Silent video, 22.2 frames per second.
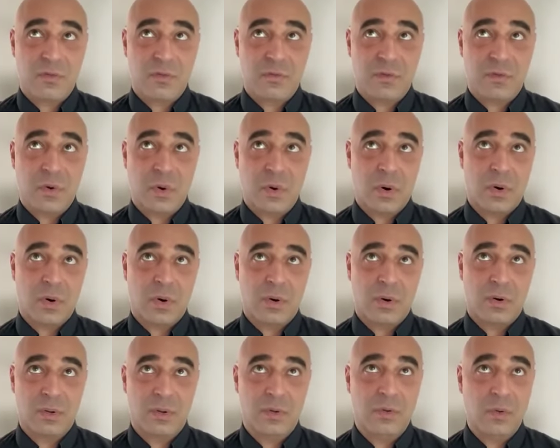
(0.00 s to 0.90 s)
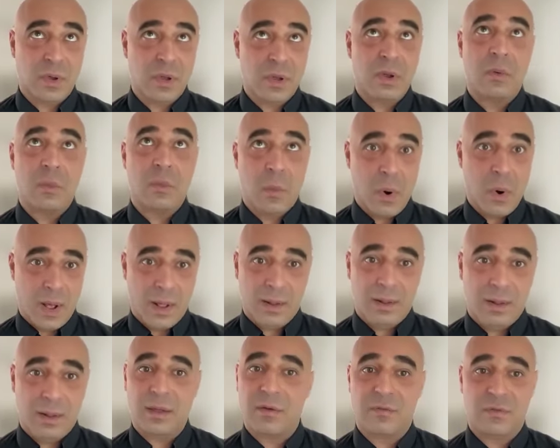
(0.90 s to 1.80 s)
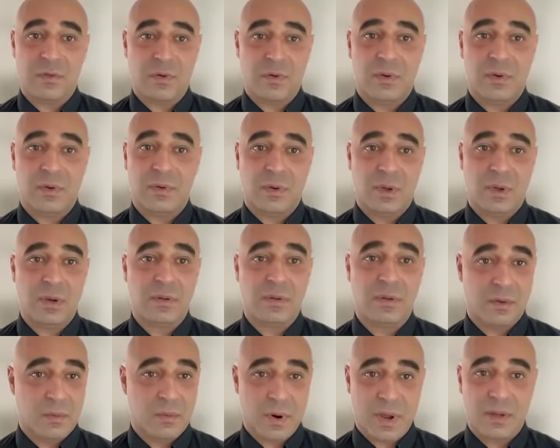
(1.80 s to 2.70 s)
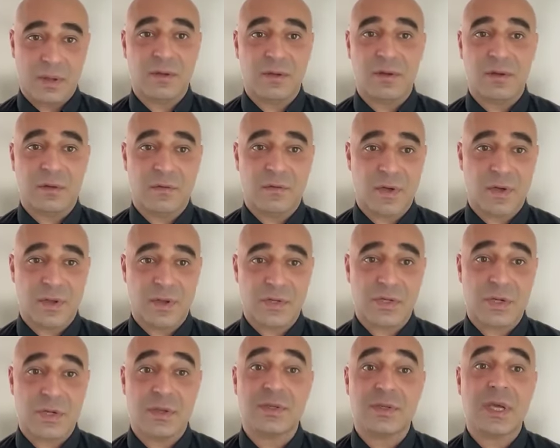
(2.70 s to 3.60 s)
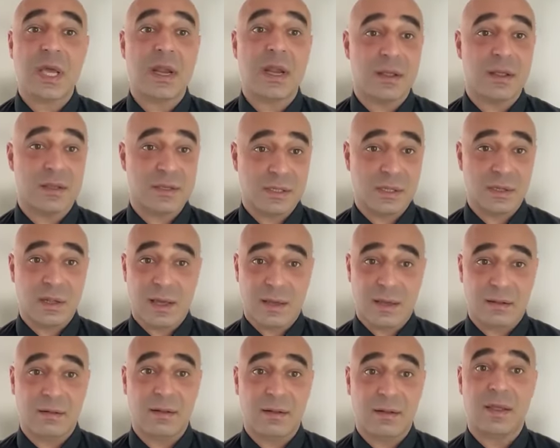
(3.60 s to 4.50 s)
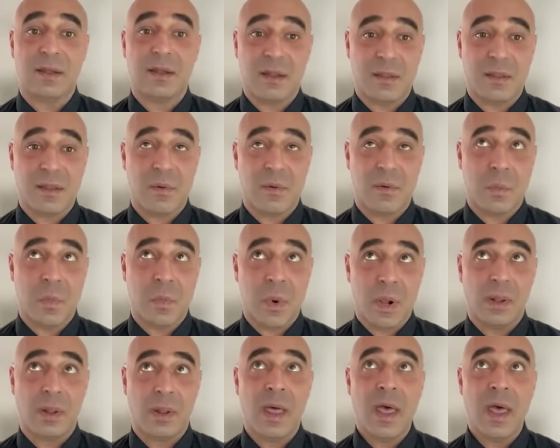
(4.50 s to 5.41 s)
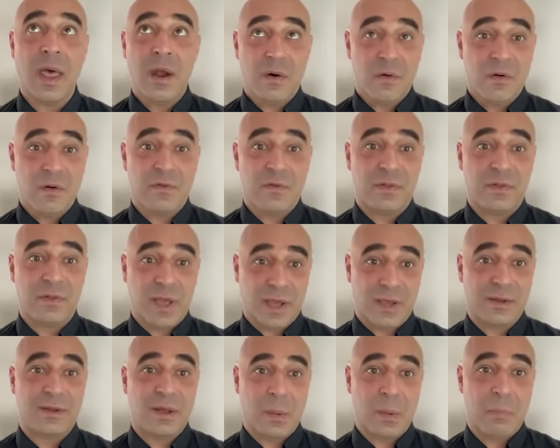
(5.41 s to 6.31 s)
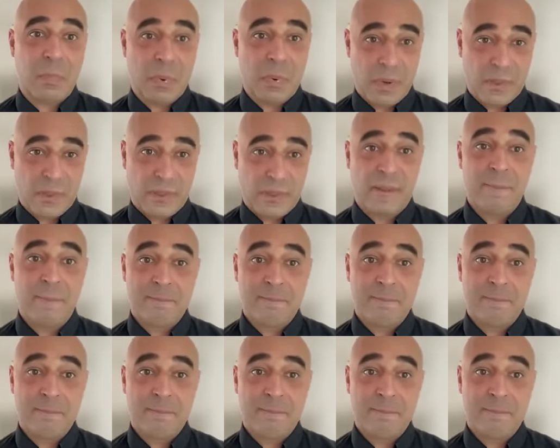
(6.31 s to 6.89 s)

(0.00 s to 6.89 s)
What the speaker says: you're doing well, if you're doing the right interventions, it is likely that they will reflect upon